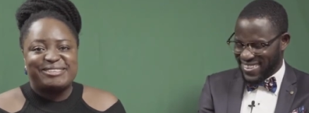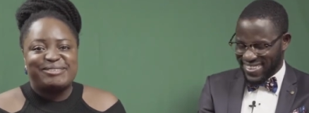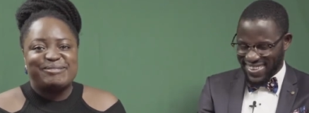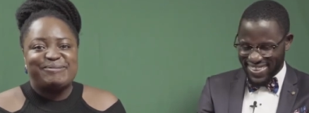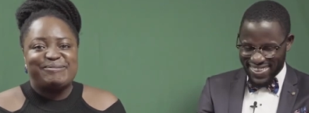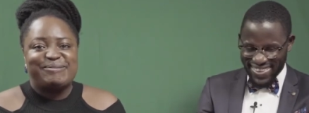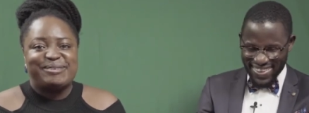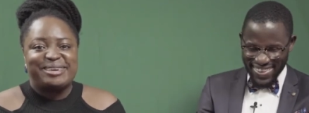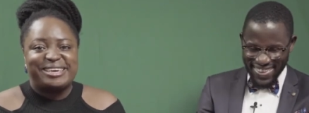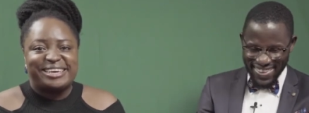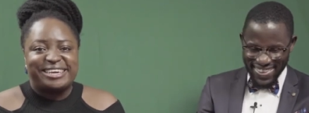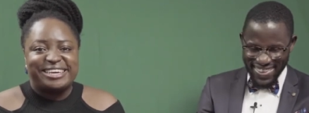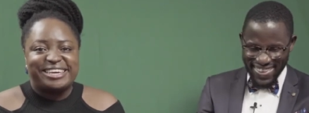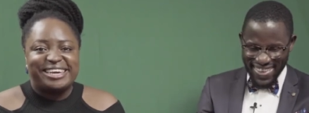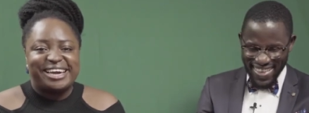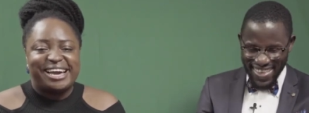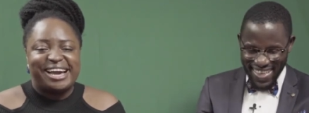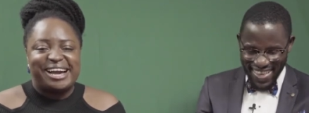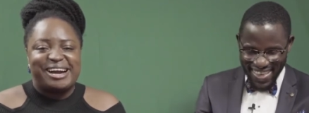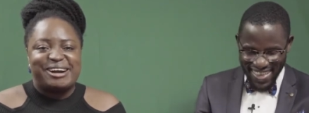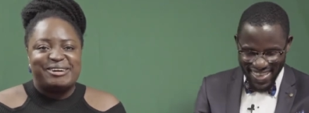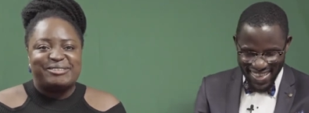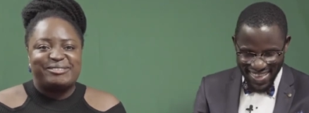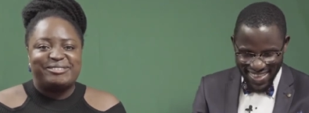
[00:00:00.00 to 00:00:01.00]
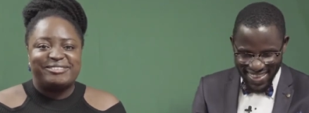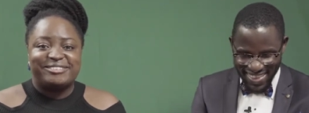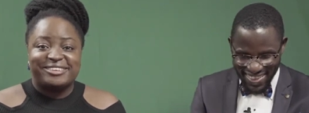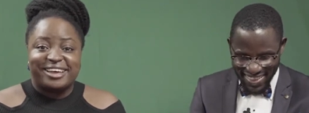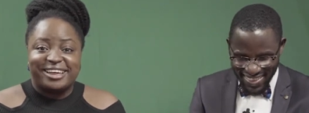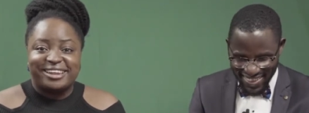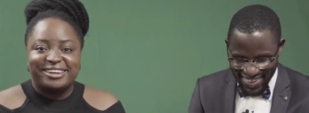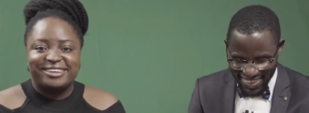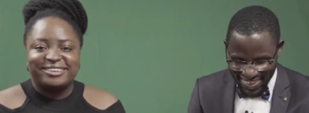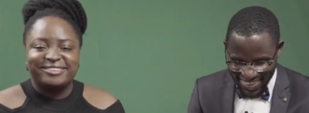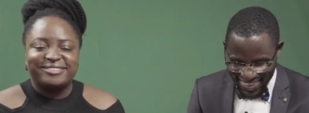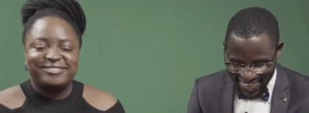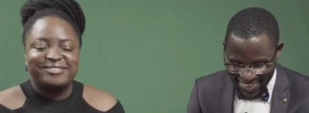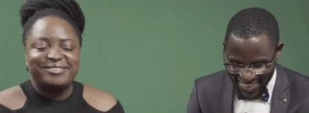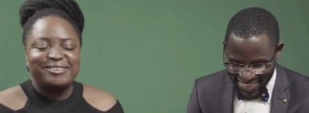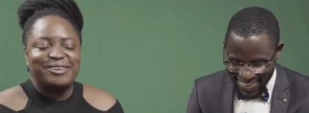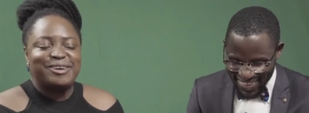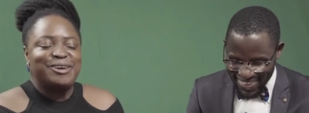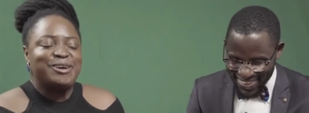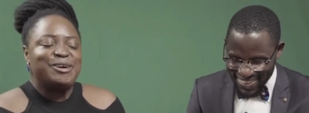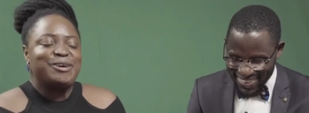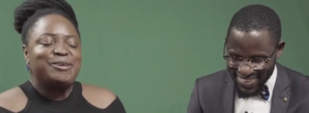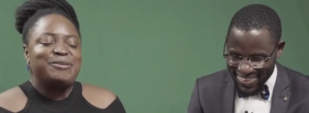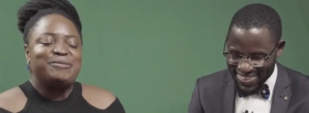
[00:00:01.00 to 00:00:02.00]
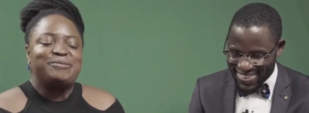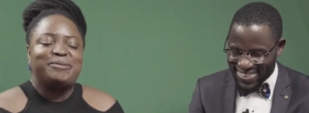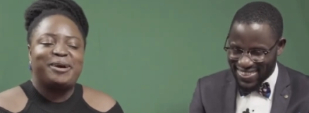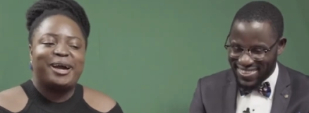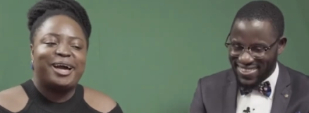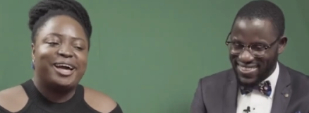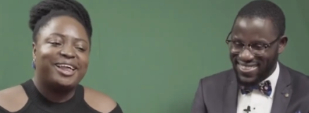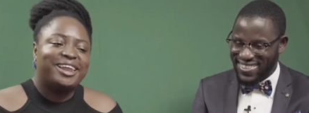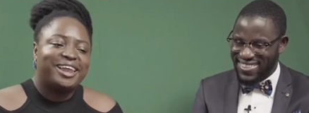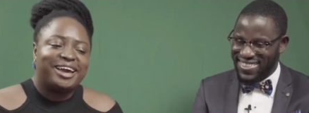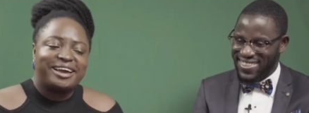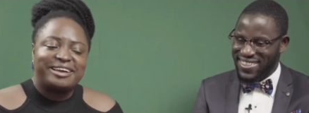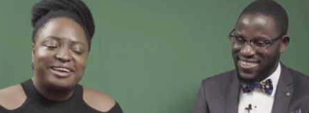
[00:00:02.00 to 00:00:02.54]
Speaker 1: it's a big uh, challenge but